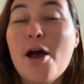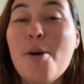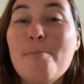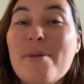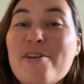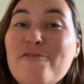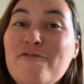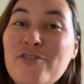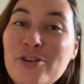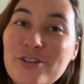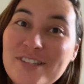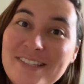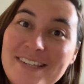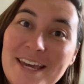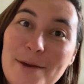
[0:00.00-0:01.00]
My
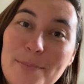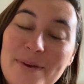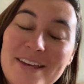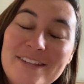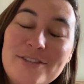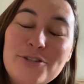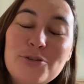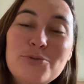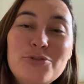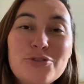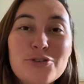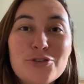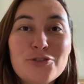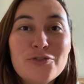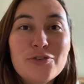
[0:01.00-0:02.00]
first tip is to
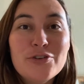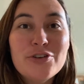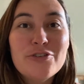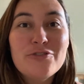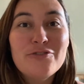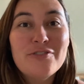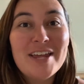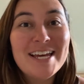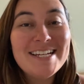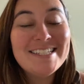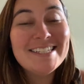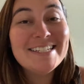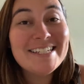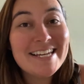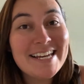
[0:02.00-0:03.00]
search for your
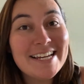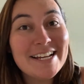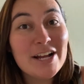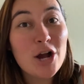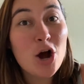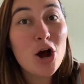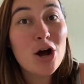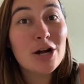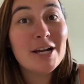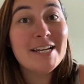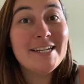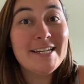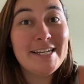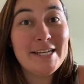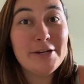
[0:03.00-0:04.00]
flights in
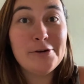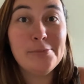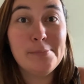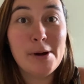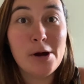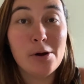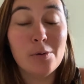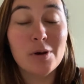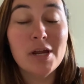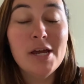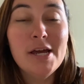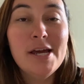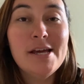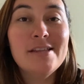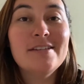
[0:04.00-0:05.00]
incognito mode.
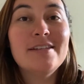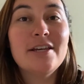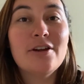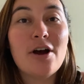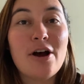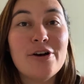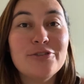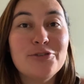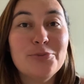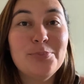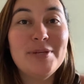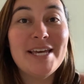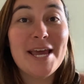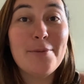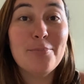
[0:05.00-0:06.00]
This can also
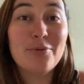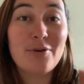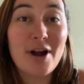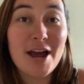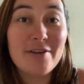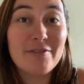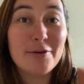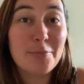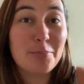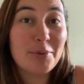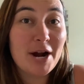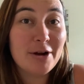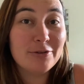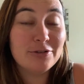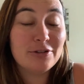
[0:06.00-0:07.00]
be a private
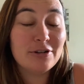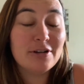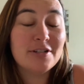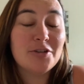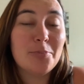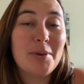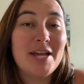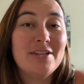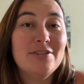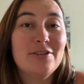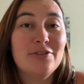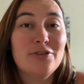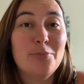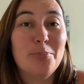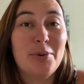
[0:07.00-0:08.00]
browser. It depends
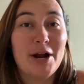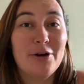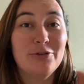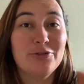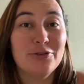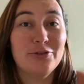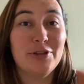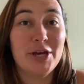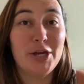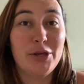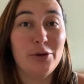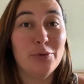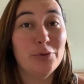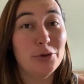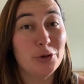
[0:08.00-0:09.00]
on the browser
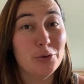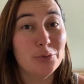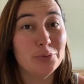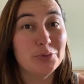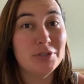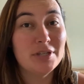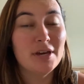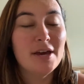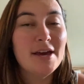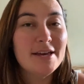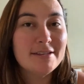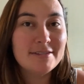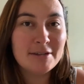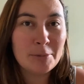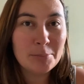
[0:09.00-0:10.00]
that you use.
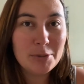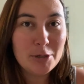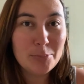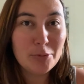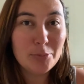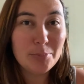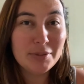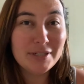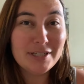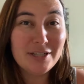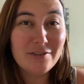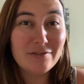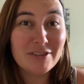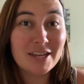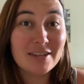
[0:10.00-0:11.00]
Some people
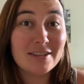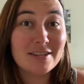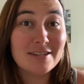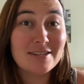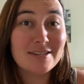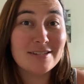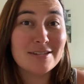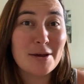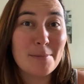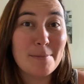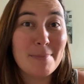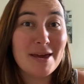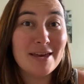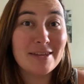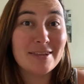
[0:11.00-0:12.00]
believe that this is a
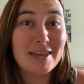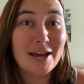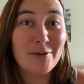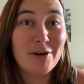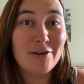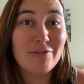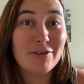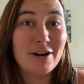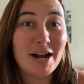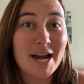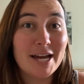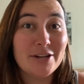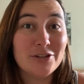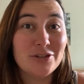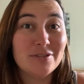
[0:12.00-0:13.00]
myth, however,
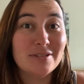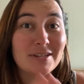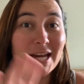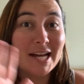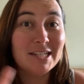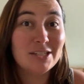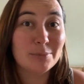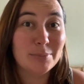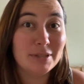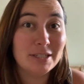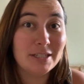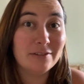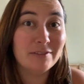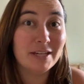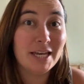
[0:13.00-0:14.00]
I choose not to
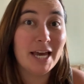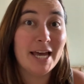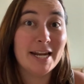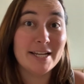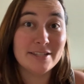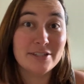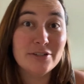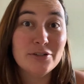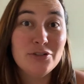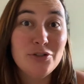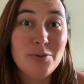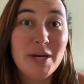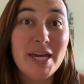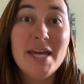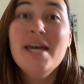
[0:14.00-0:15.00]
believe it, and I still
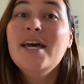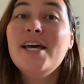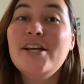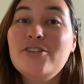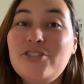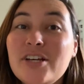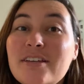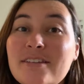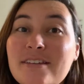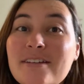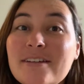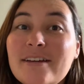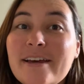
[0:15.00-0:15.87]
do it just in